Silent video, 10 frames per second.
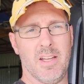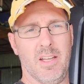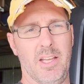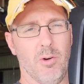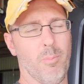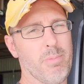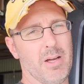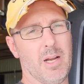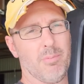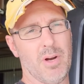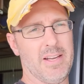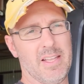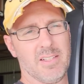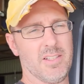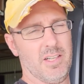it'll butt up right
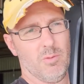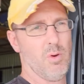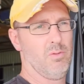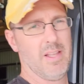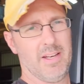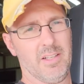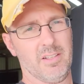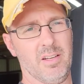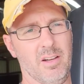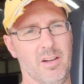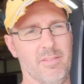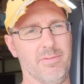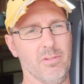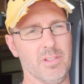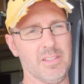against it and it won't let it uh,
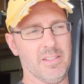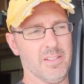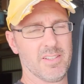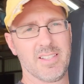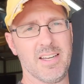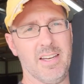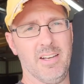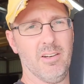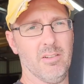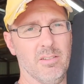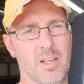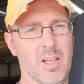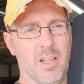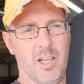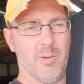fully seat. It'll,
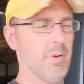it'll